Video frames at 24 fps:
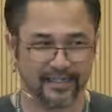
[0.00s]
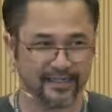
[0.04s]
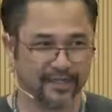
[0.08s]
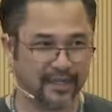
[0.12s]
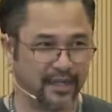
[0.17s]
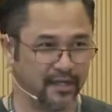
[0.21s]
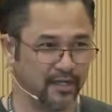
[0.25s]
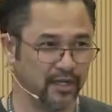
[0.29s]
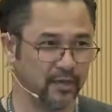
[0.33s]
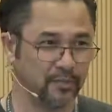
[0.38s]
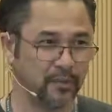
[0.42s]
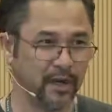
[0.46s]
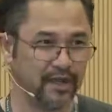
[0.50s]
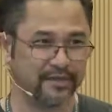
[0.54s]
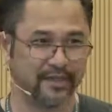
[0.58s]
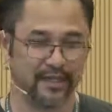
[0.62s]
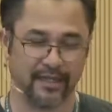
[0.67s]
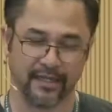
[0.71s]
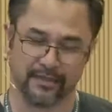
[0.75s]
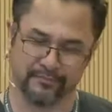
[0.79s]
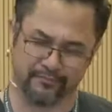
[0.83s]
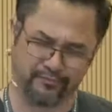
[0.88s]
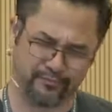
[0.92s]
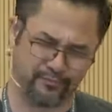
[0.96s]
Now, you're probably
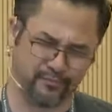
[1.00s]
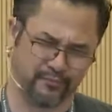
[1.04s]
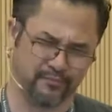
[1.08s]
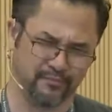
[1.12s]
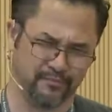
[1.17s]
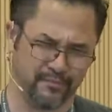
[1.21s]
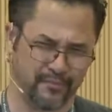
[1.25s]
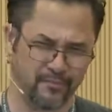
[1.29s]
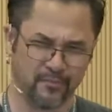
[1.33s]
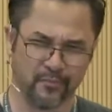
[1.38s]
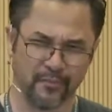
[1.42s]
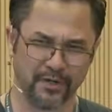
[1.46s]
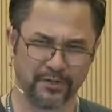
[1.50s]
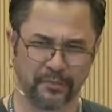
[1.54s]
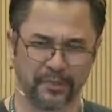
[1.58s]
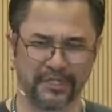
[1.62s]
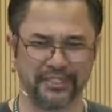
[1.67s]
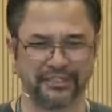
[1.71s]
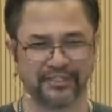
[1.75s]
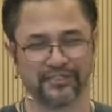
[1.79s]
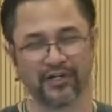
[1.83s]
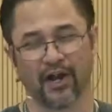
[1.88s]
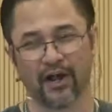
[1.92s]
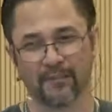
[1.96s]
thinking, we're
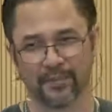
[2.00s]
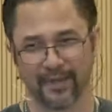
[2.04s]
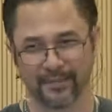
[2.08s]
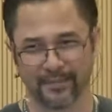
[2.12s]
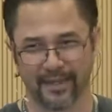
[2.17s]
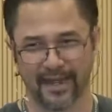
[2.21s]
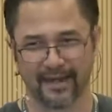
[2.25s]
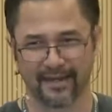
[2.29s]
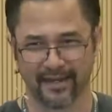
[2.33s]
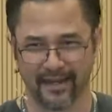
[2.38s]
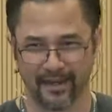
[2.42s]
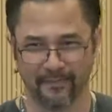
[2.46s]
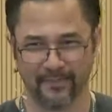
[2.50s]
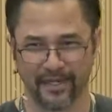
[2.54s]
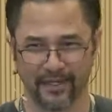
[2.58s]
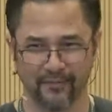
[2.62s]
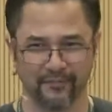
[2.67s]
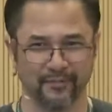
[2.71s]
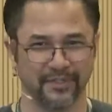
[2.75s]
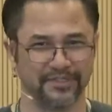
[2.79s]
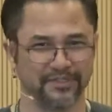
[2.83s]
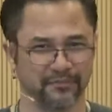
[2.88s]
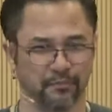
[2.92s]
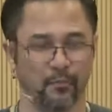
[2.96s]
pretty sharp at my company,
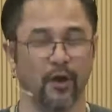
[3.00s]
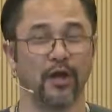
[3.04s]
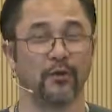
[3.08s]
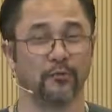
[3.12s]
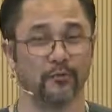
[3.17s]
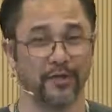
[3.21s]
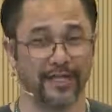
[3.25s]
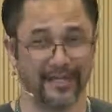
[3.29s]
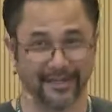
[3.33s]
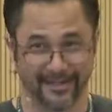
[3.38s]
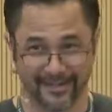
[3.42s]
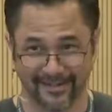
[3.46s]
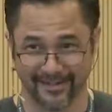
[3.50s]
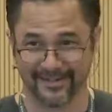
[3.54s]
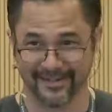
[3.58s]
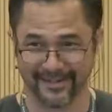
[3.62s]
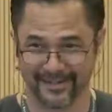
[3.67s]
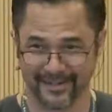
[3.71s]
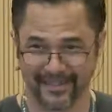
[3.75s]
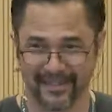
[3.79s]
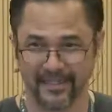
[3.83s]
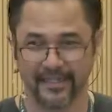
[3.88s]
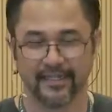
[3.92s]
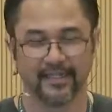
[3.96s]
it's 1 week.
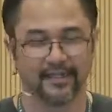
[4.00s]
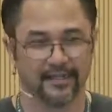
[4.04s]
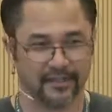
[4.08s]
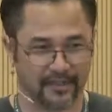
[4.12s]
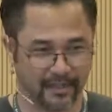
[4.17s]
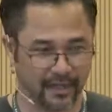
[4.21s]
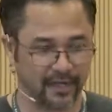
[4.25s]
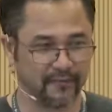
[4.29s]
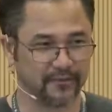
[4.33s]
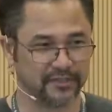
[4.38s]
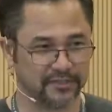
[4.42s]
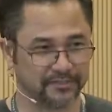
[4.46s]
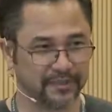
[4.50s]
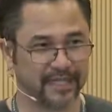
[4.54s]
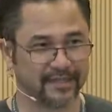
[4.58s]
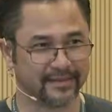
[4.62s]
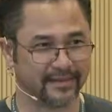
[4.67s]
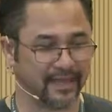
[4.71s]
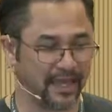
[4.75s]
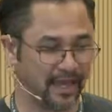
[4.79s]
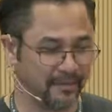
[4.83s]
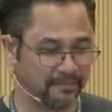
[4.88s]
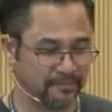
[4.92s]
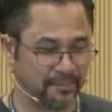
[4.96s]
I
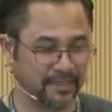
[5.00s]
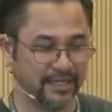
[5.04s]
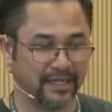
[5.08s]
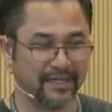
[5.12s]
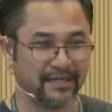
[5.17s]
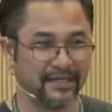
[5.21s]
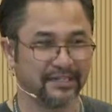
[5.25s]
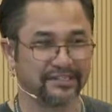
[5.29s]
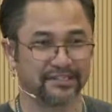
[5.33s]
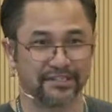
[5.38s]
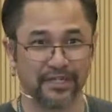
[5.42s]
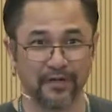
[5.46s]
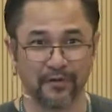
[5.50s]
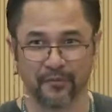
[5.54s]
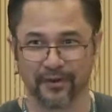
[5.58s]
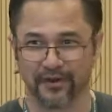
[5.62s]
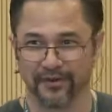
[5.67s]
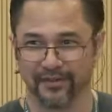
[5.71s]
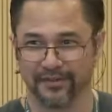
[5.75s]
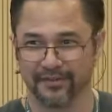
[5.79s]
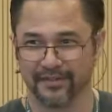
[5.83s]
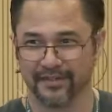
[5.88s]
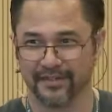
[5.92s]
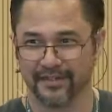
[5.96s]
respect that, but in this new
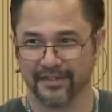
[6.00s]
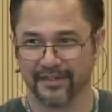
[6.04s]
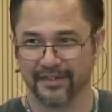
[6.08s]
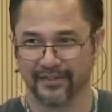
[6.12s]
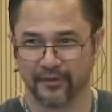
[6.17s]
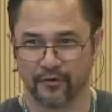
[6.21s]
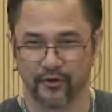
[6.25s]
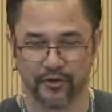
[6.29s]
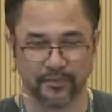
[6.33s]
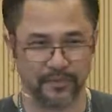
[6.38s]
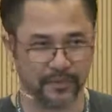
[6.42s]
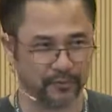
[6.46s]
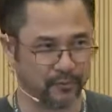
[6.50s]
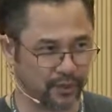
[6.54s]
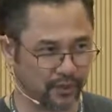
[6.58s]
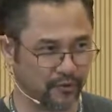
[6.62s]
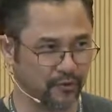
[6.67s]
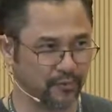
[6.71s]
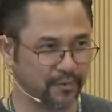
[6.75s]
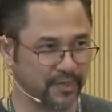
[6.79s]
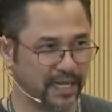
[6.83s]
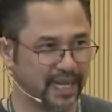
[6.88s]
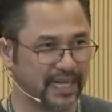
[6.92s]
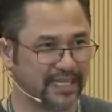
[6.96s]
world, with
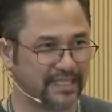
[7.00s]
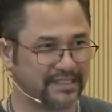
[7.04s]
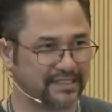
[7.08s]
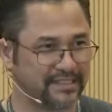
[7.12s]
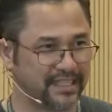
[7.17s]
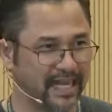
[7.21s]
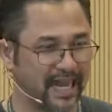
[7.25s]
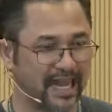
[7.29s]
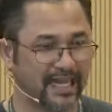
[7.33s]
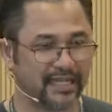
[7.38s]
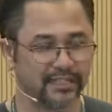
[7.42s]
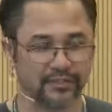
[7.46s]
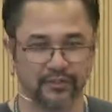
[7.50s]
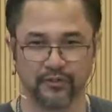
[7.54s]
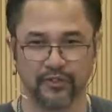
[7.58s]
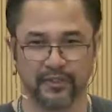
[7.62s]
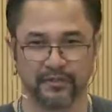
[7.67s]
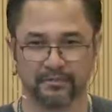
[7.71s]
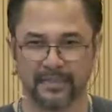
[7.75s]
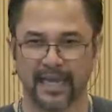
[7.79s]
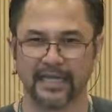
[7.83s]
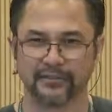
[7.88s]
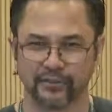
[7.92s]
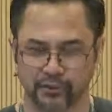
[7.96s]
Kubernetes, I can do it
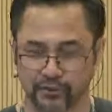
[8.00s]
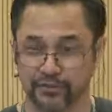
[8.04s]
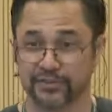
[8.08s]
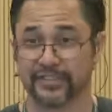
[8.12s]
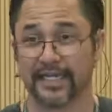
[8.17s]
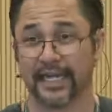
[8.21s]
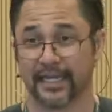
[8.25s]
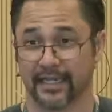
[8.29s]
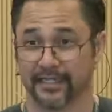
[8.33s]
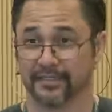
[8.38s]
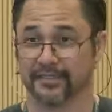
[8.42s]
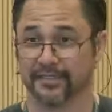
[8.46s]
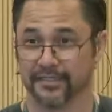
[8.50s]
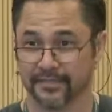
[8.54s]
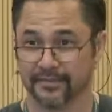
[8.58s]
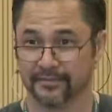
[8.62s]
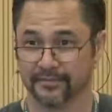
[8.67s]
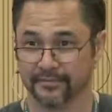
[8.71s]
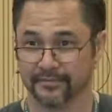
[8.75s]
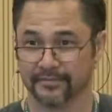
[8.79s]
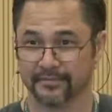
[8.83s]
in about 2 seconds,